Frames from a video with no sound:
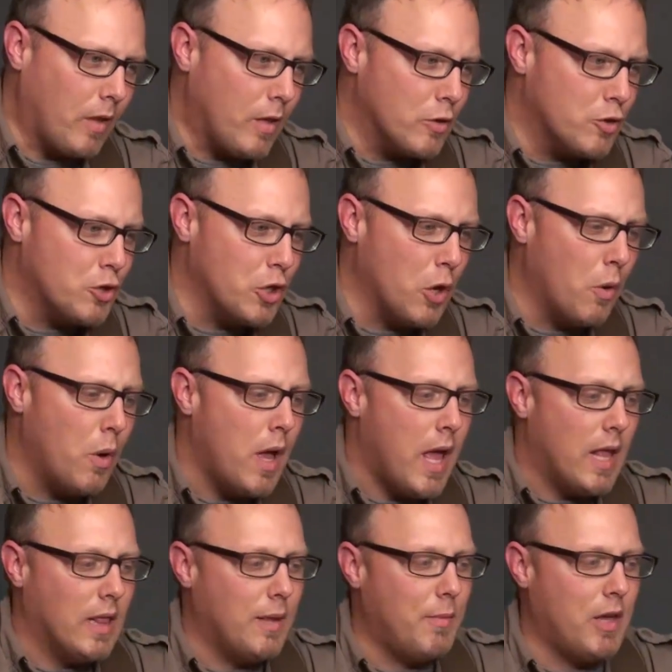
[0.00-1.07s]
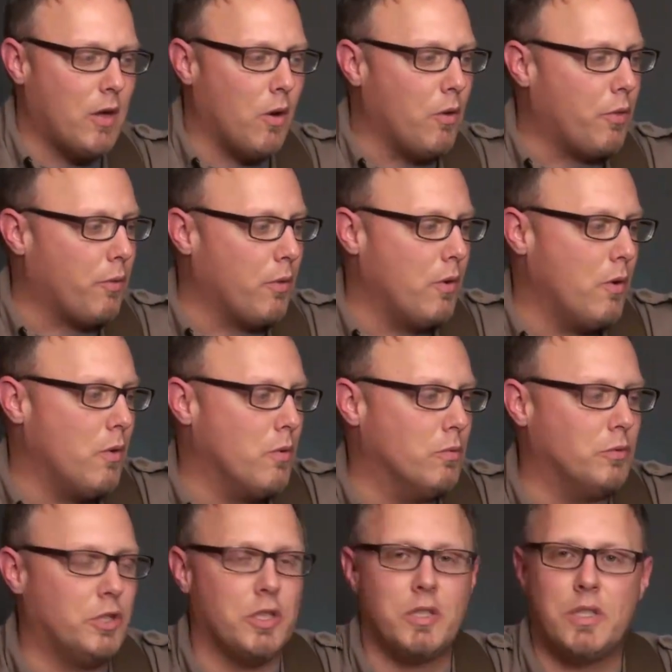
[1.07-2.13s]
So let me go through
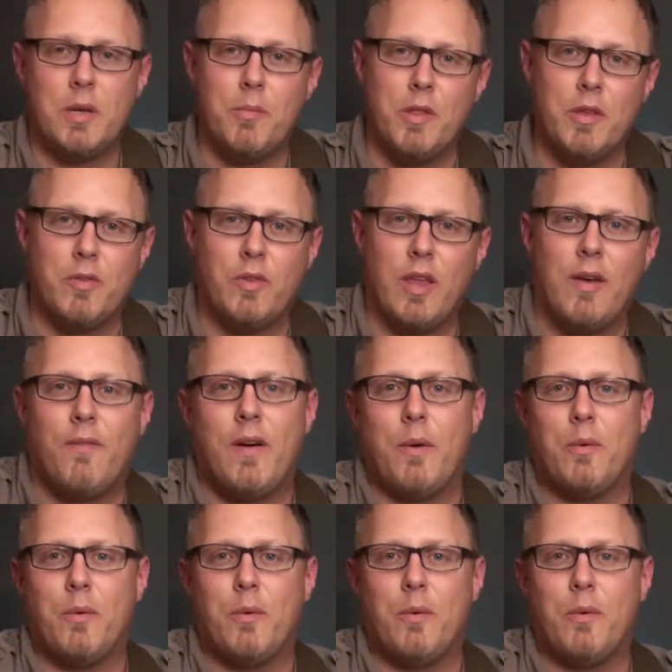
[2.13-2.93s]
just some of the stuff I